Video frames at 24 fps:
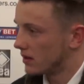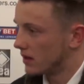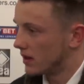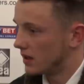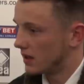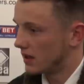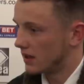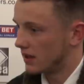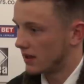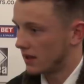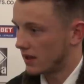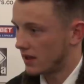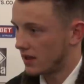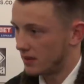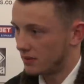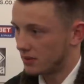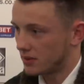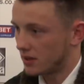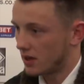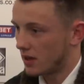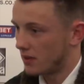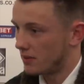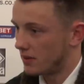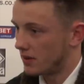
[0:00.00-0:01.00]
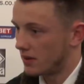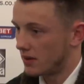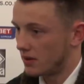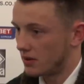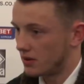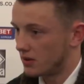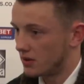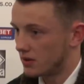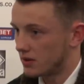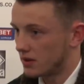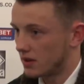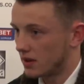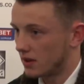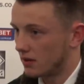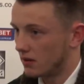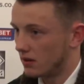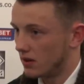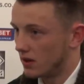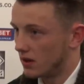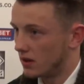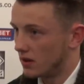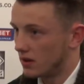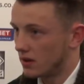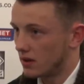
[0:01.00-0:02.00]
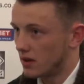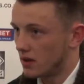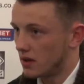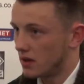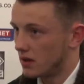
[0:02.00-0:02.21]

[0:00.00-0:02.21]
And then it keeps coming, you just think, well,